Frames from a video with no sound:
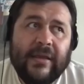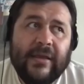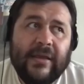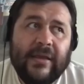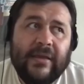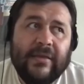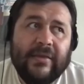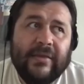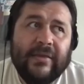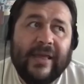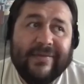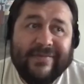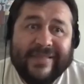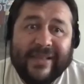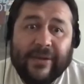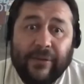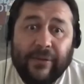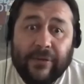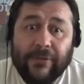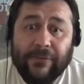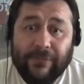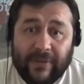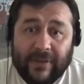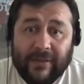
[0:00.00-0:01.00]
that's the
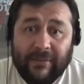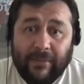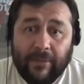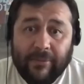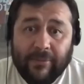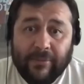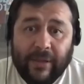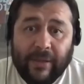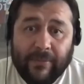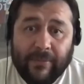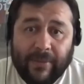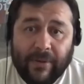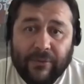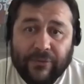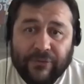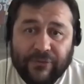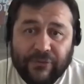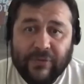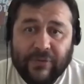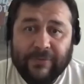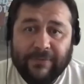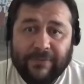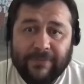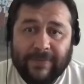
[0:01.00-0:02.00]
good thing about
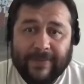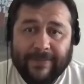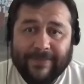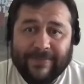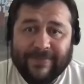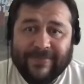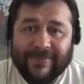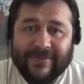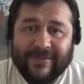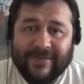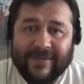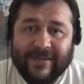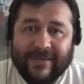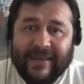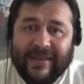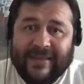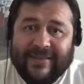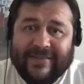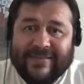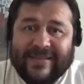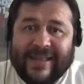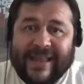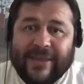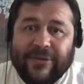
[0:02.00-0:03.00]
shooting films.
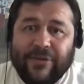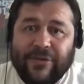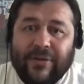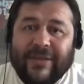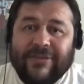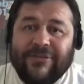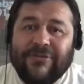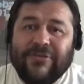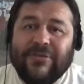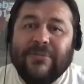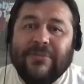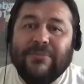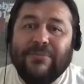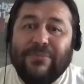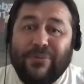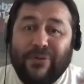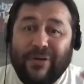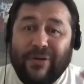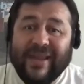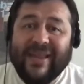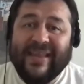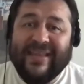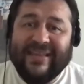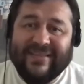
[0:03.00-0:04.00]
It's like you need to
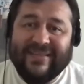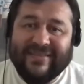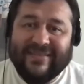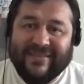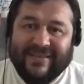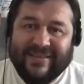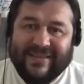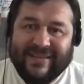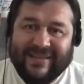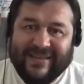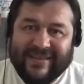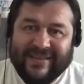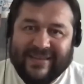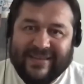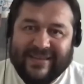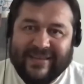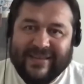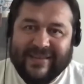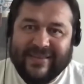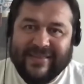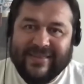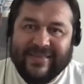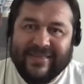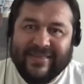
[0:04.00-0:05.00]
embrace
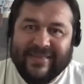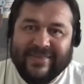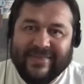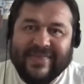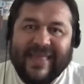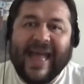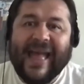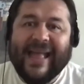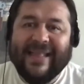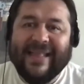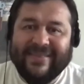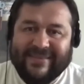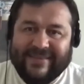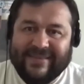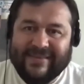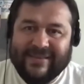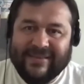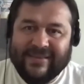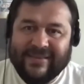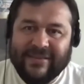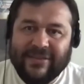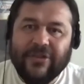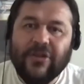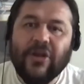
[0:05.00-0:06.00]
that,
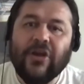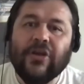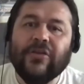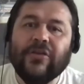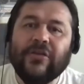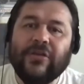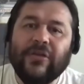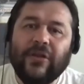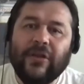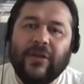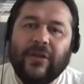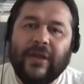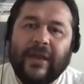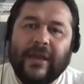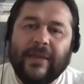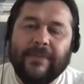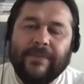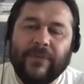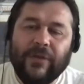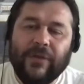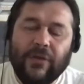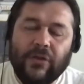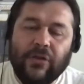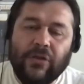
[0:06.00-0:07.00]
not
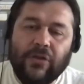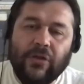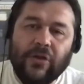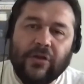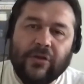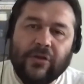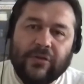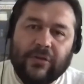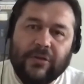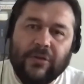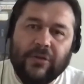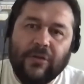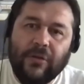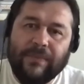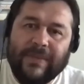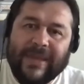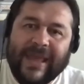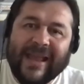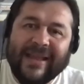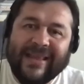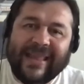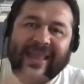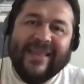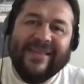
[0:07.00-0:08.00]
not be
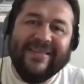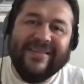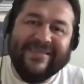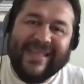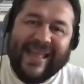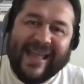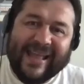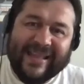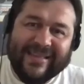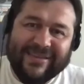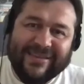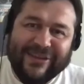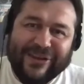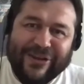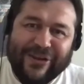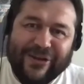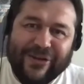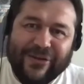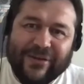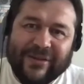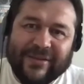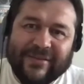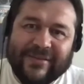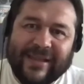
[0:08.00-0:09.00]
against that. You
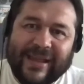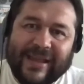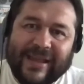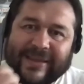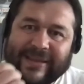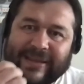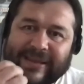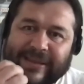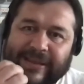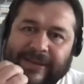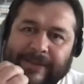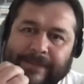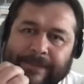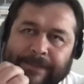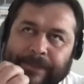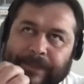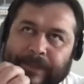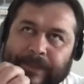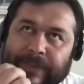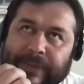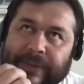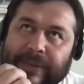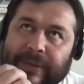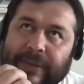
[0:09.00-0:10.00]
know, it's like
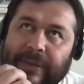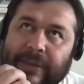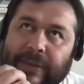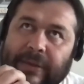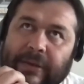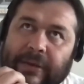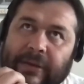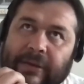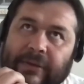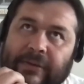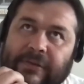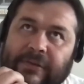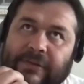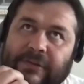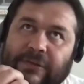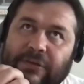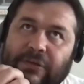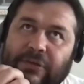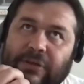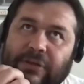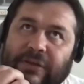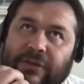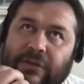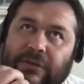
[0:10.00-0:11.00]
it's
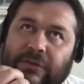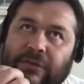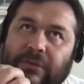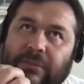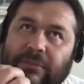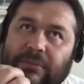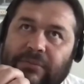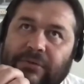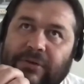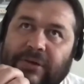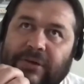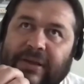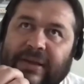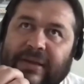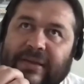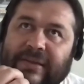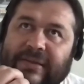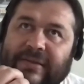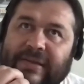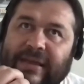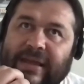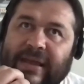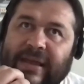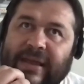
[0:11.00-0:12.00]
you need to
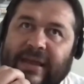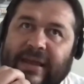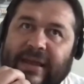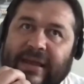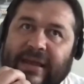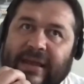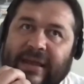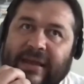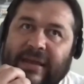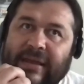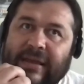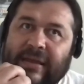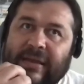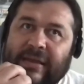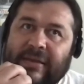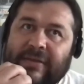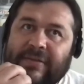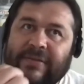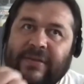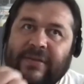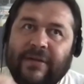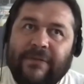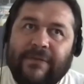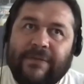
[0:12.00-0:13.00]
embrace that
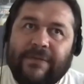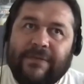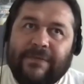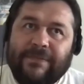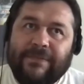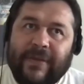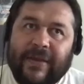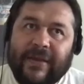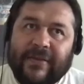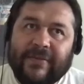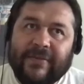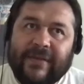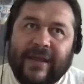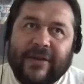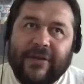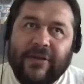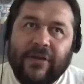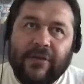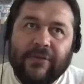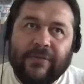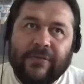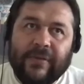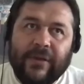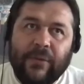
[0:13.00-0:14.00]
some things are
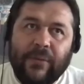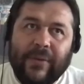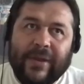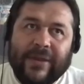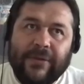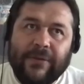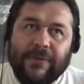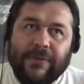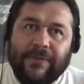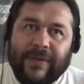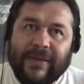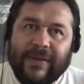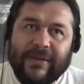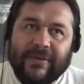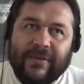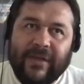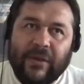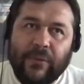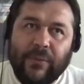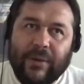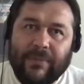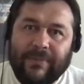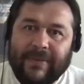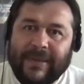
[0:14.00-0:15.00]
not the way you think they
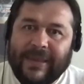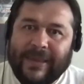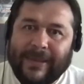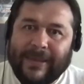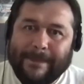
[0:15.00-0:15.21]
will be,